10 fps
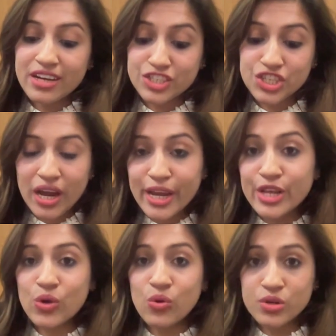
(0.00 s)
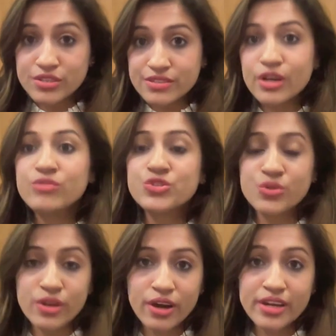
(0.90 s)
a child who deserves
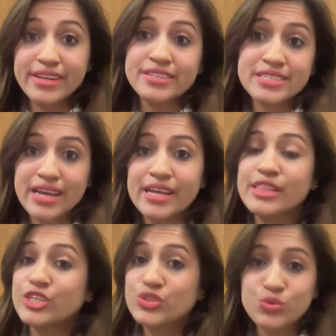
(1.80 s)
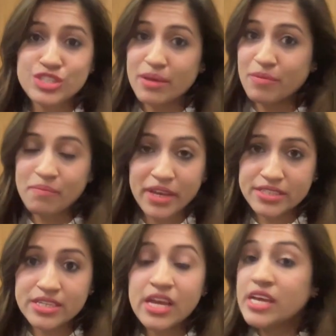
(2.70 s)
to learn in a style that suits them the
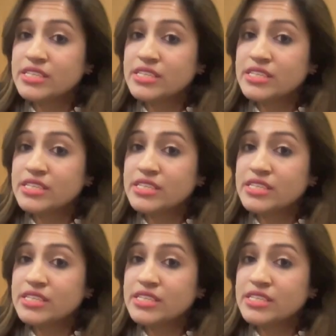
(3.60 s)
best.